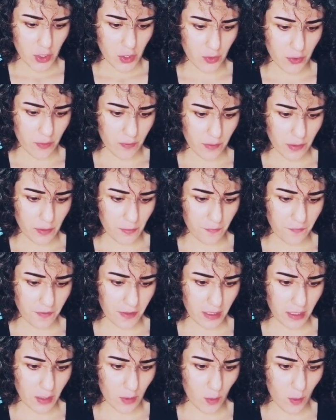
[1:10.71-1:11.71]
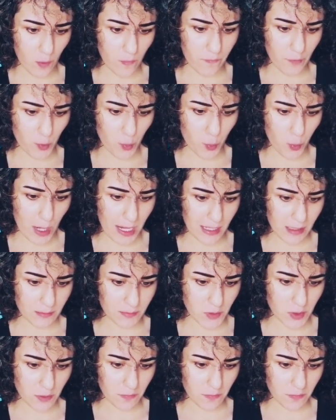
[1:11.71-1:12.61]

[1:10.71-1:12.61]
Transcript: you're feeling overwhelmed.